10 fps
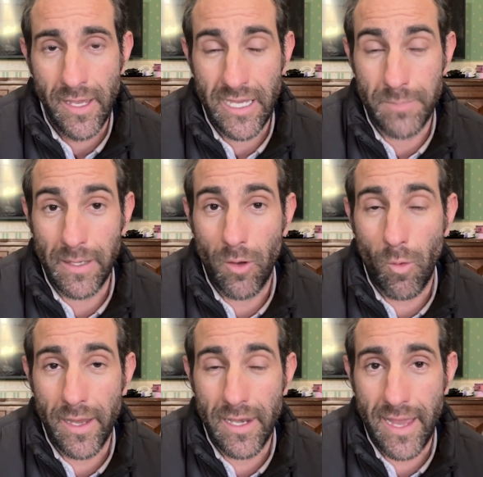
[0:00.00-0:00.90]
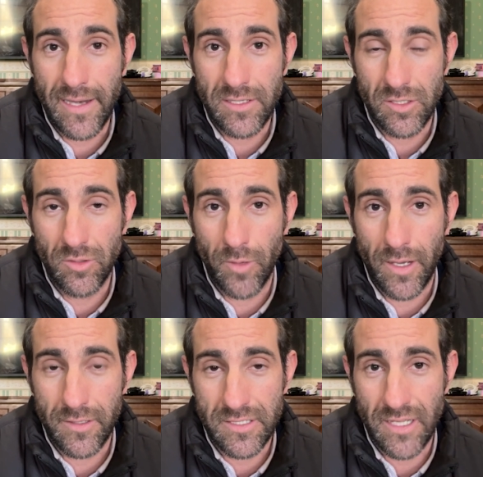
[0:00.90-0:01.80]
He's been quite late
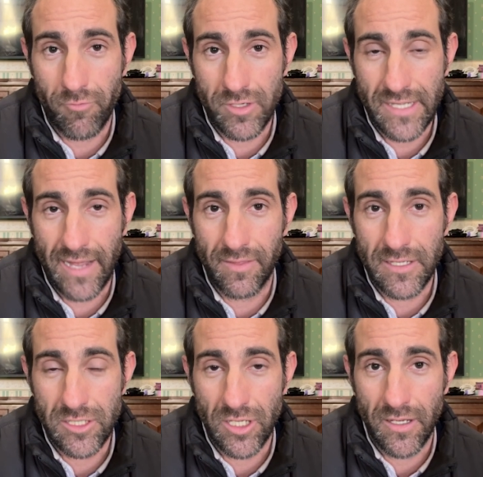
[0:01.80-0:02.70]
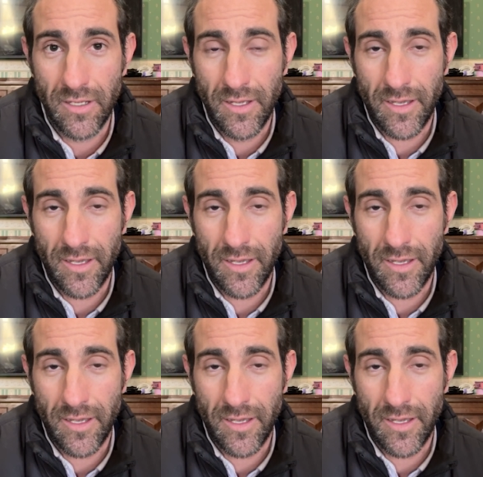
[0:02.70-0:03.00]
to discover his hand this year.